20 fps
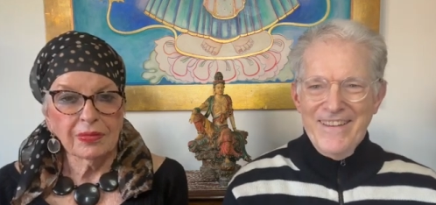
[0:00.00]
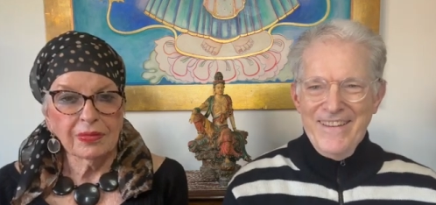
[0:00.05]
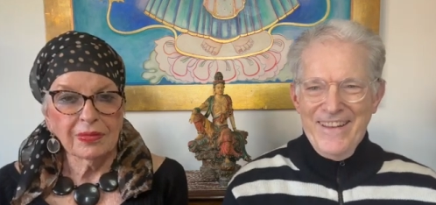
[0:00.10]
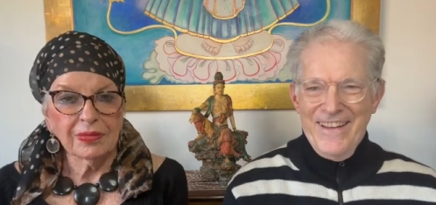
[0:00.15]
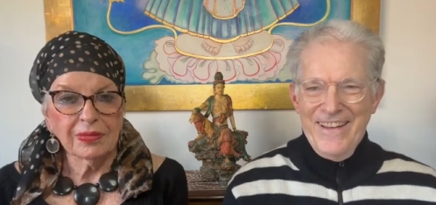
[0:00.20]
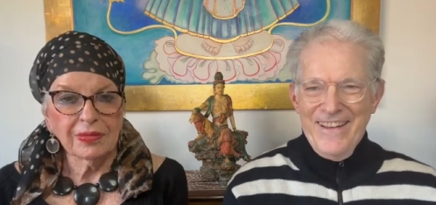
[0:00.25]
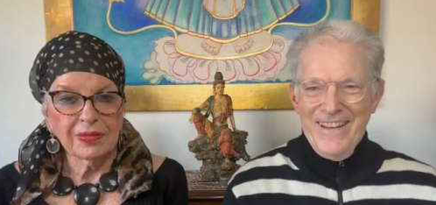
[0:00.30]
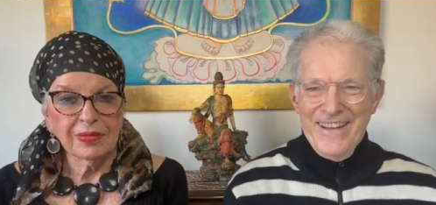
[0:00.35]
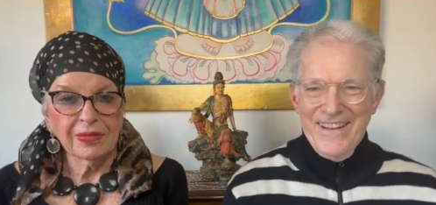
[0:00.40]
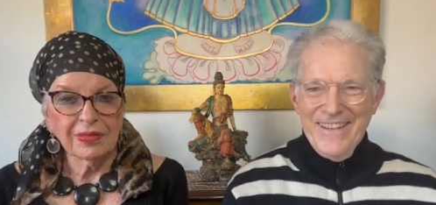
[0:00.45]

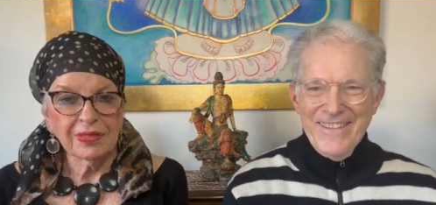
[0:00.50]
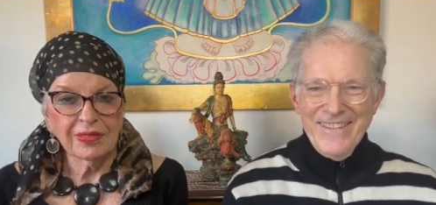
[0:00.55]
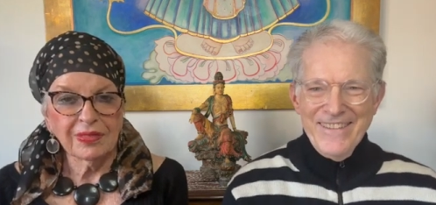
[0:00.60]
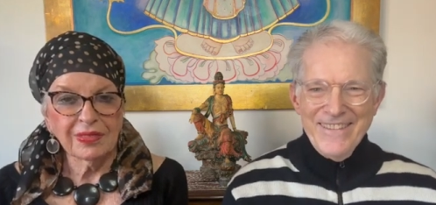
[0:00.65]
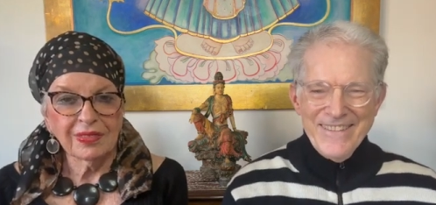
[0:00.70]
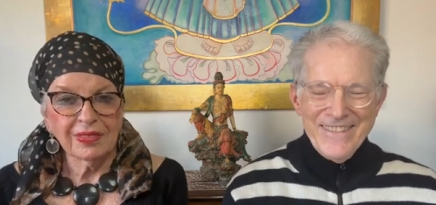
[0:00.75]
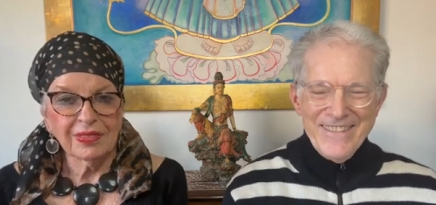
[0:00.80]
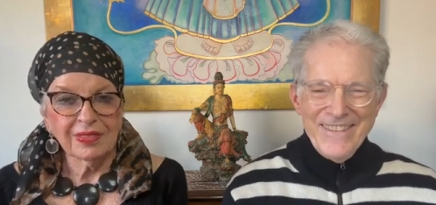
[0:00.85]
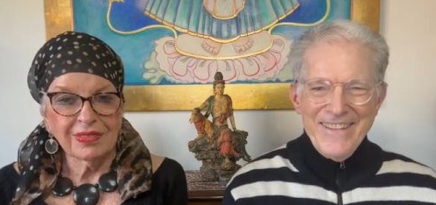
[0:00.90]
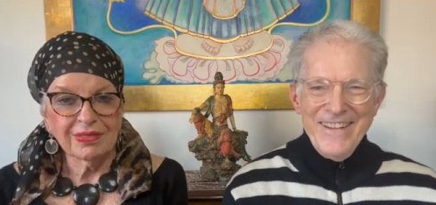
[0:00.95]

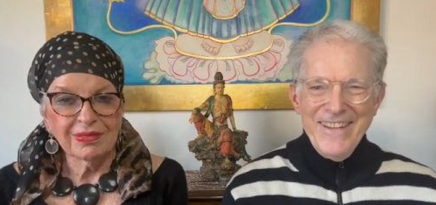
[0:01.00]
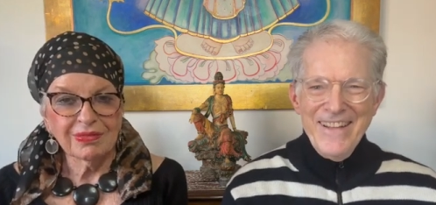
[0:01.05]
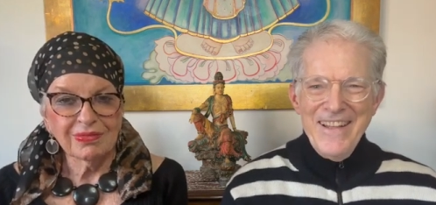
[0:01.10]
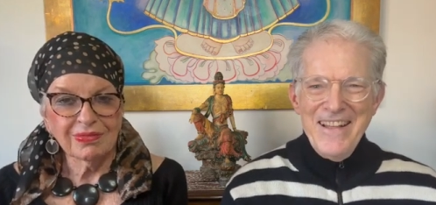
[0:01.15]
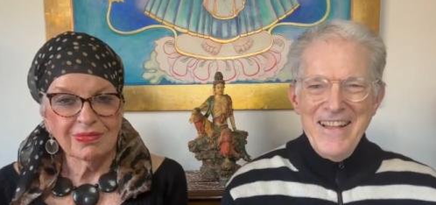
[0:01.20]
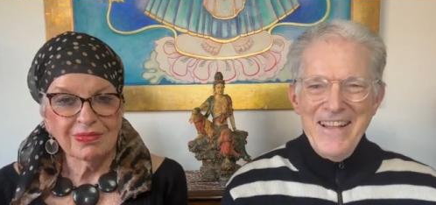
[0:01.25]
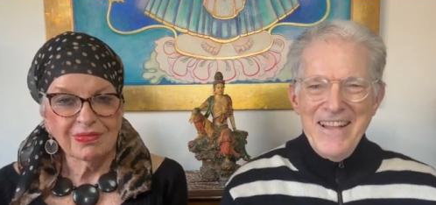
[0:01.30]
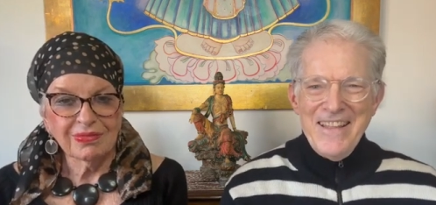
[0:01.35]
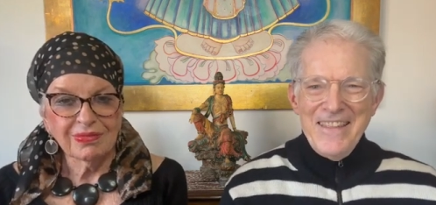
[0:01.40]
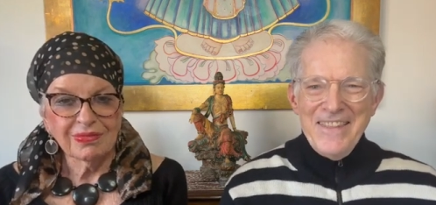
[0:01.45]

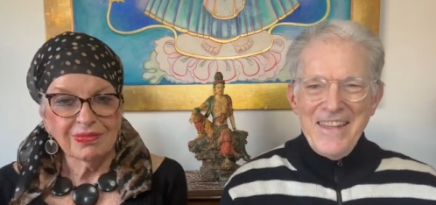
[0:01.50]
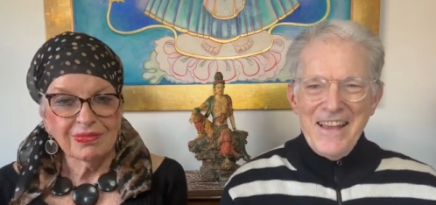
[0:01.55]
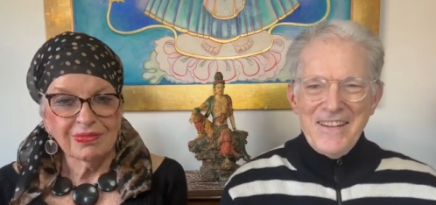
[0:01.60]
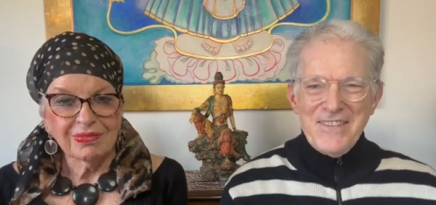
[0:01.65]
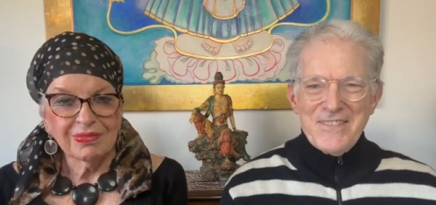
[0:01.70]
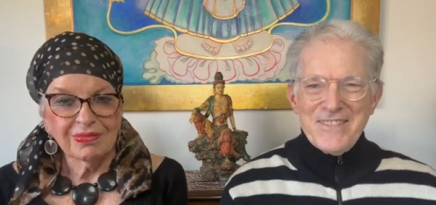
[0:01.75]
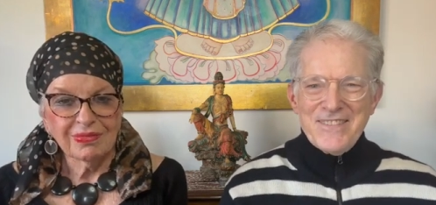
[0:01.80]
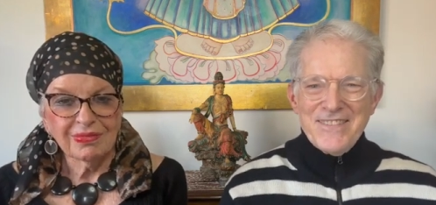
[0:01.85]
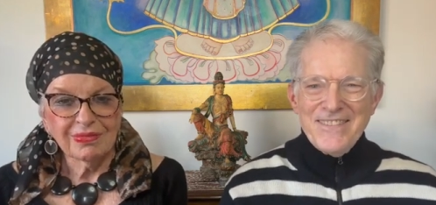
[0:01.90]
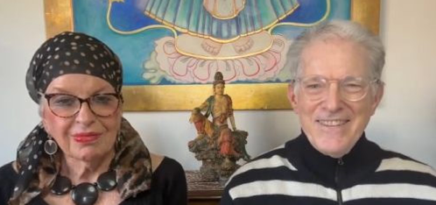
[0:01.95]

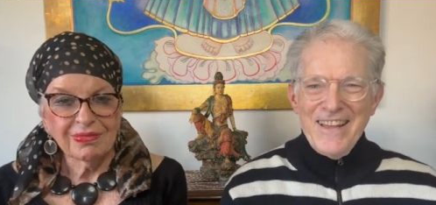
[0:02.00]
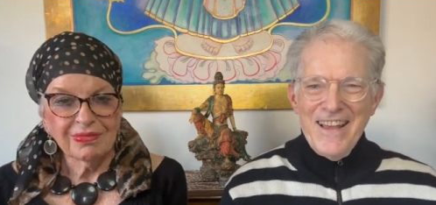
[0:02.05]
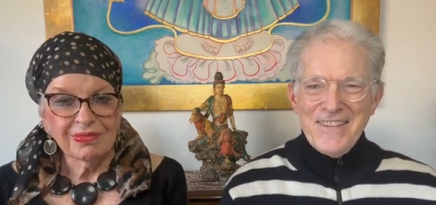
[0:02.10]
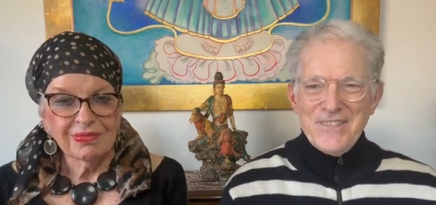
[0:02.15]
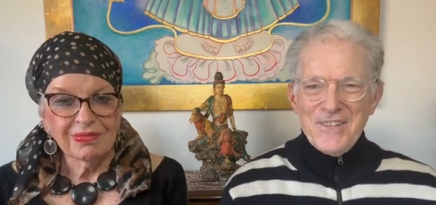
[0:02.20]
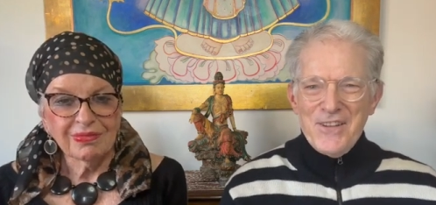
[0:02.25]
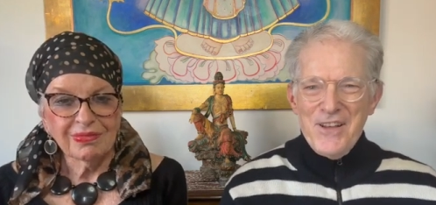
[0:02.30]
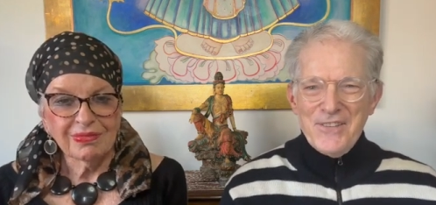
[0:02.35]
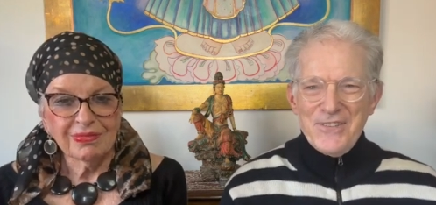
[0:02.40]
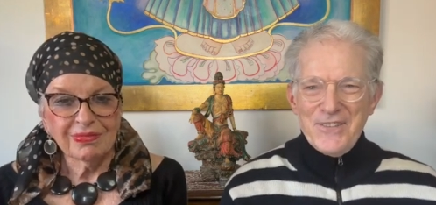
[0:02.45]
Speaker 1: that's that's
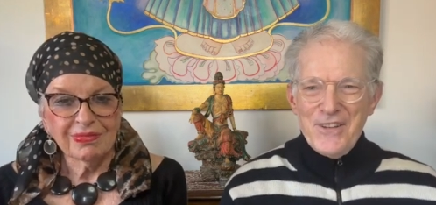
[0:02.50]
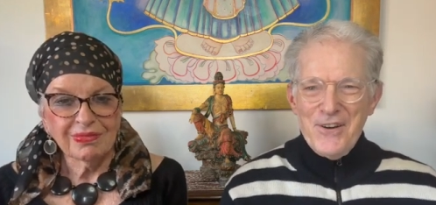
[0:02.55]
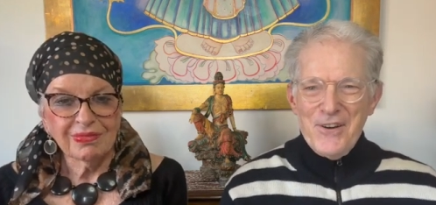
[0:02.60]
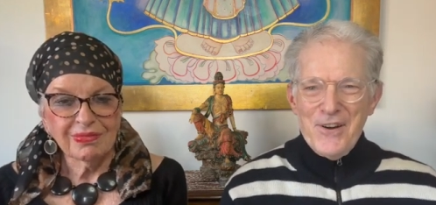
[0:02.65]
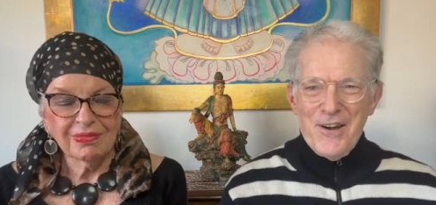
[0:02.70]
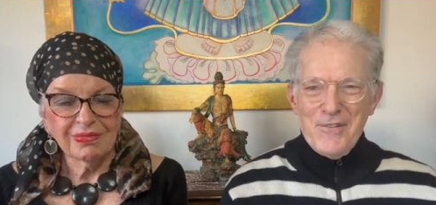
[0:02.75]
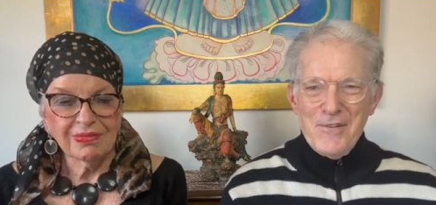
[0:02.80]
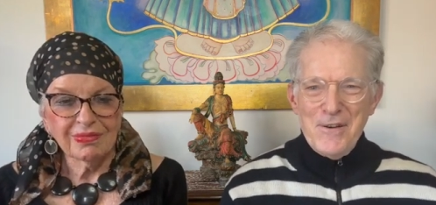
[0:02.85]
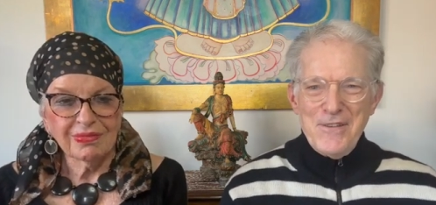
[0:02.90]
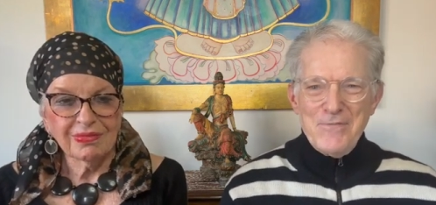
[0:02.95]
also
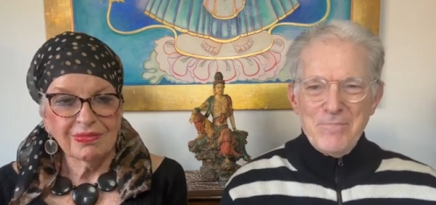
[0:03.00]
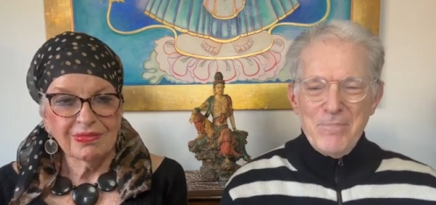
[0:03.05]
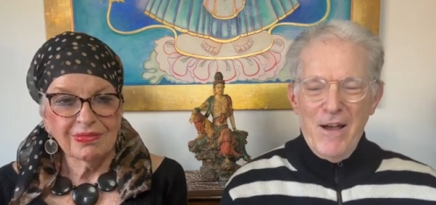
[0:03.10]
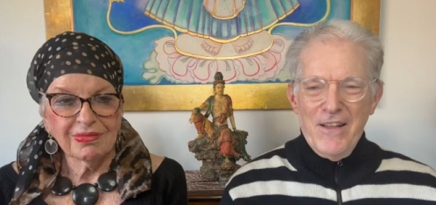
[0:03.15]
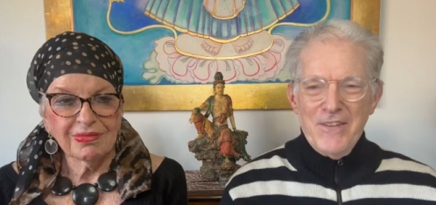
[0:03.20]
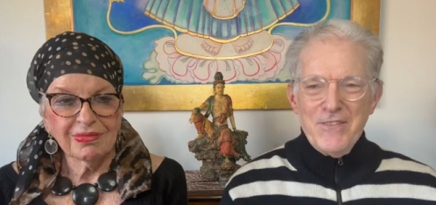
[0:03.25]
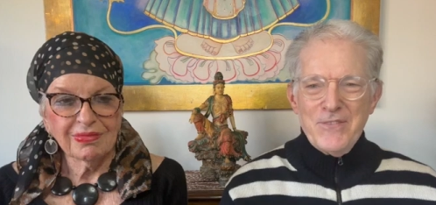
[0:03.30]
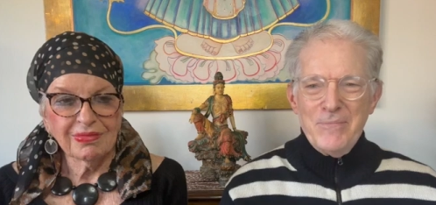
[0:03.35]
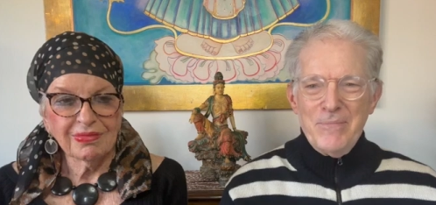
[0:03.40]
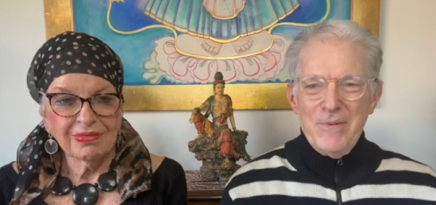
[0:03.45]
our
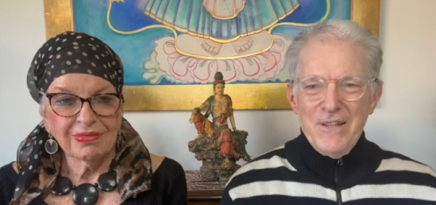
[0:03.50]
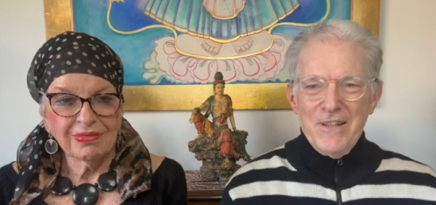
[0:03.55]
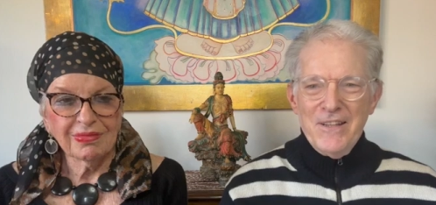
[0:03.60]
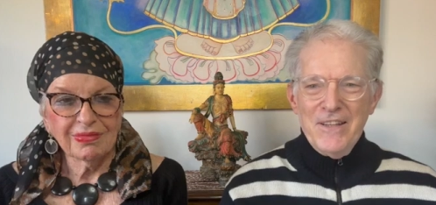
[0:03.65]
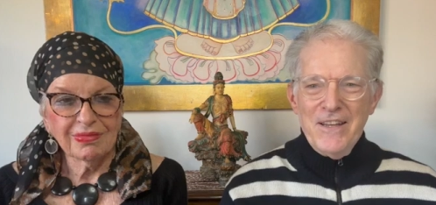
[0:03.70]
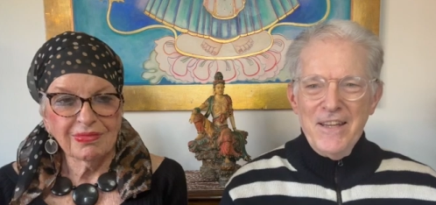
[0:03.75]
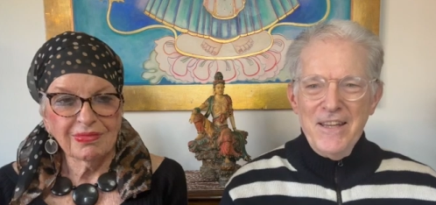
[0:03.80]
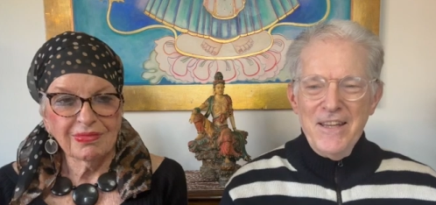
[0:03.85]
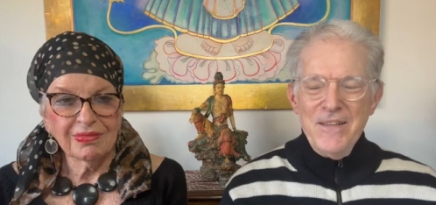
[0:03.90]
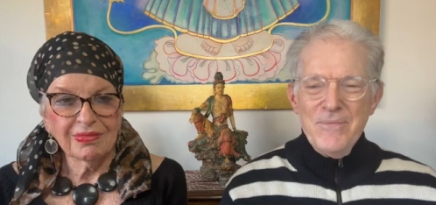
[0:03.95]

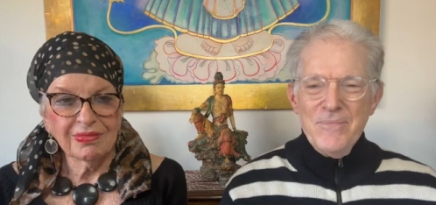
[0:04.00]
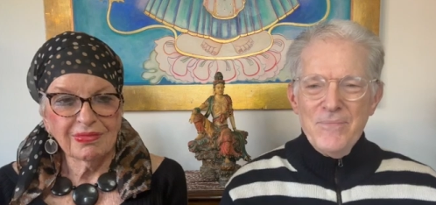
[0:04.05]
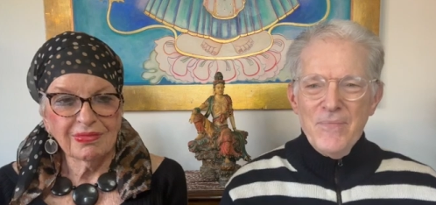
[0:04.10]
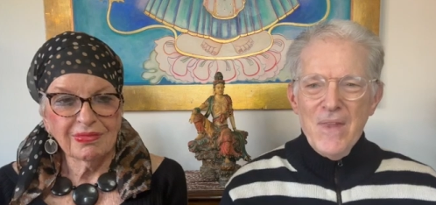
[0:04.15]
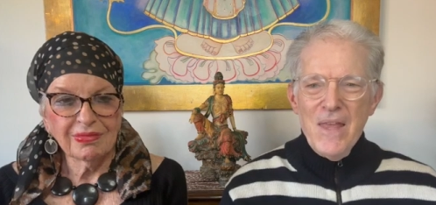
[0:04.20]
responsibility.